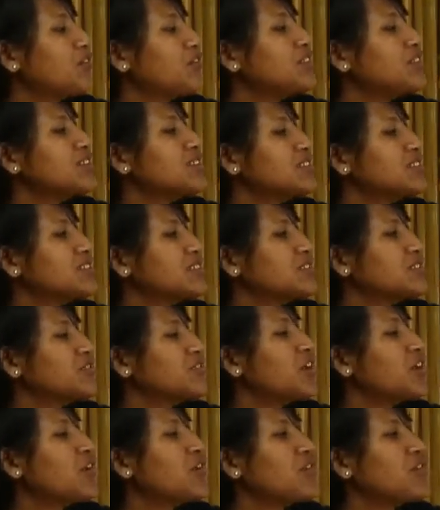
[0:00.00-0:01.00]
this
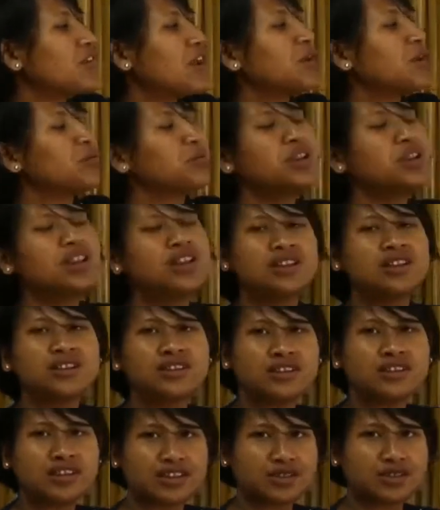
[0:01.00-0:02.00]
ray of light will
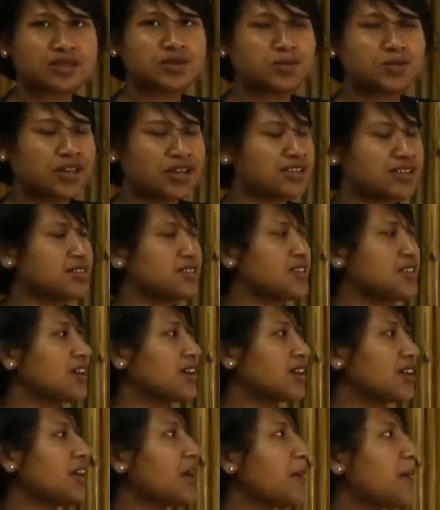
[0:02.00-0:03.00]
take place.
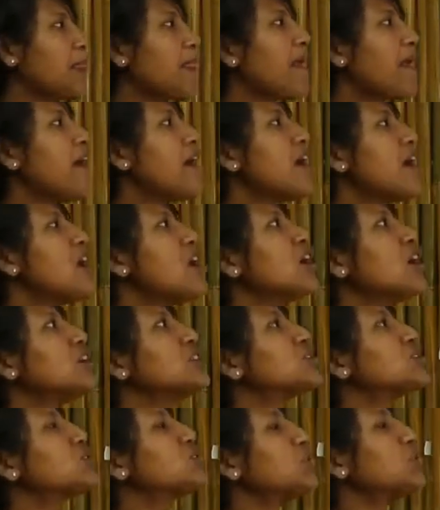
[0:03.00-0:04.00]
Okay?
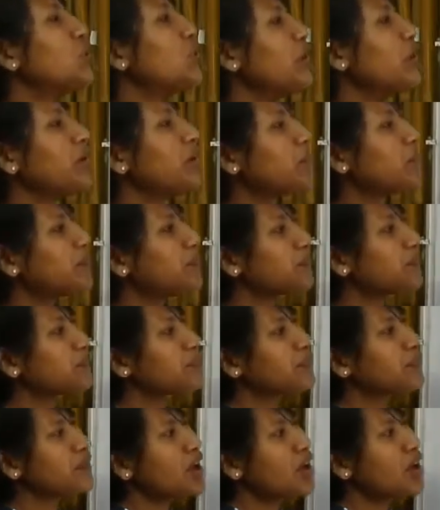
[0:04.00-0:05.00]
So,
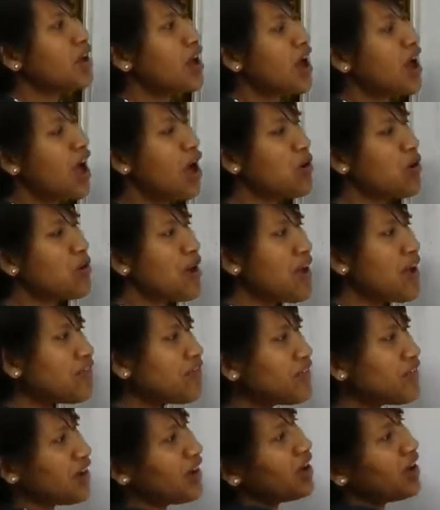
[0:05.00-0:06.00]

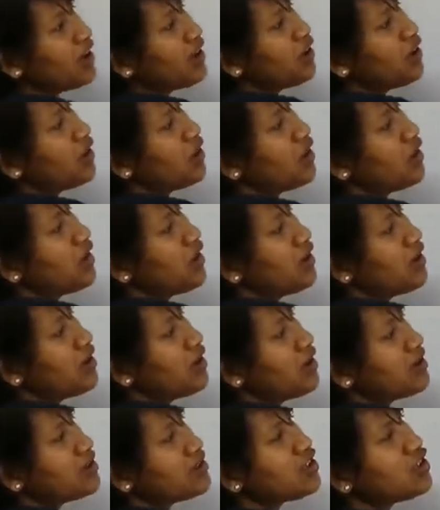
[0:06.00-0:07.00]
however,
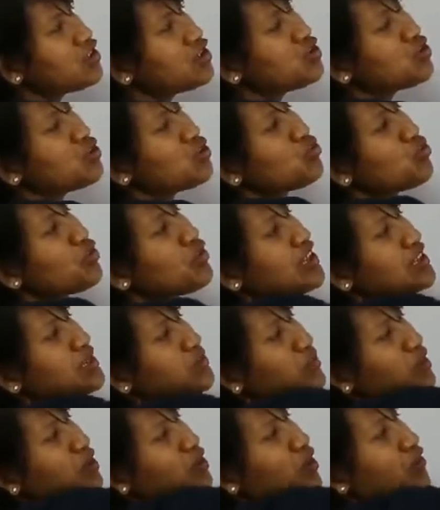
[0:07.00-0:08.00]
since you know
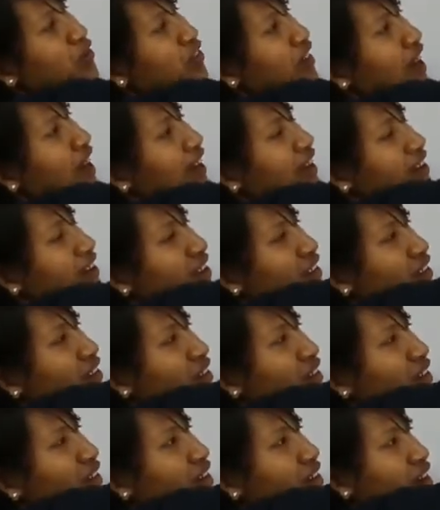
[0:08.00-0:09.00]
that speed of light
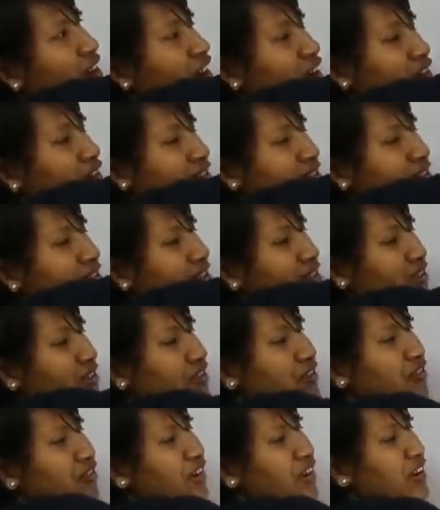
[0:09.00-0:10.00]
in air is
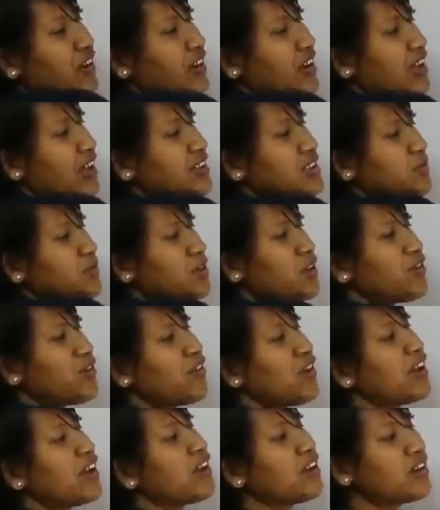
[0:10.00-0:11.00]
different and speed of
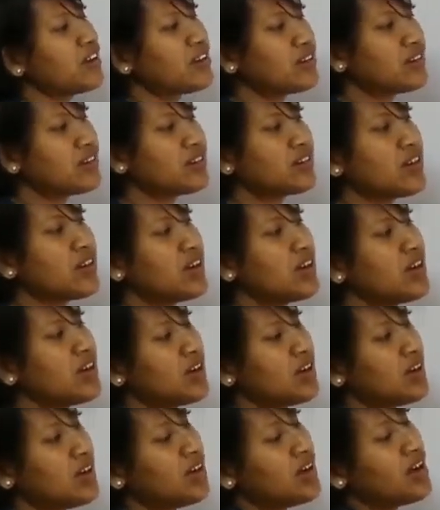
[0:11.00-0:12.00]
light in
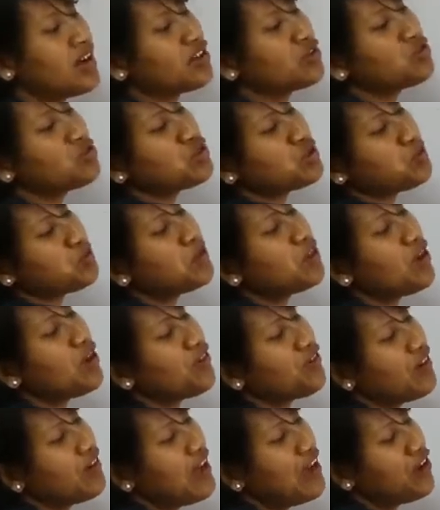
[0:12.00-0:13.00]
to speed
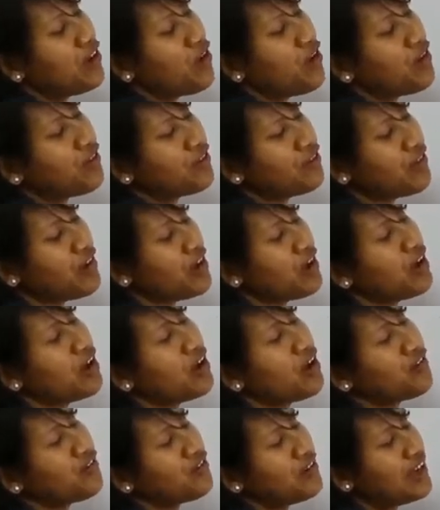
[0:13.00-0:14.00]
of light
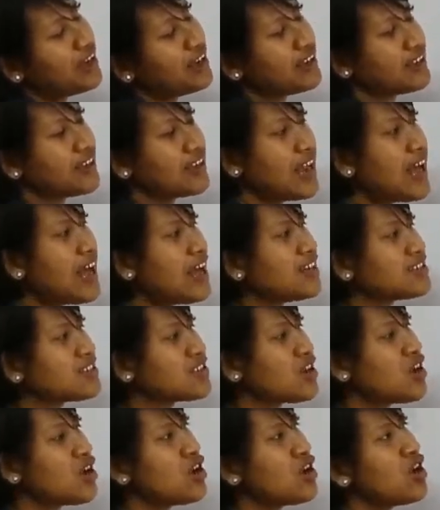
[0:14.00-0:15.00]
of light in glass,
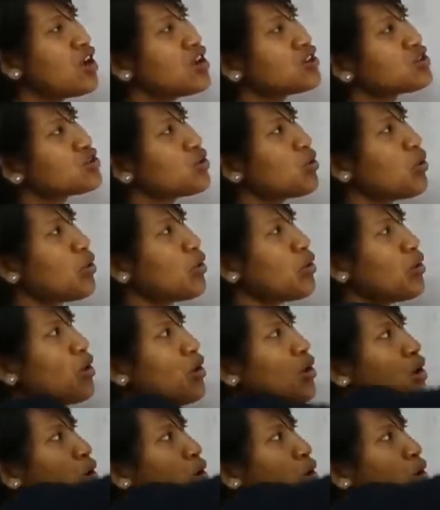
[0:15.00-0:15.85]
so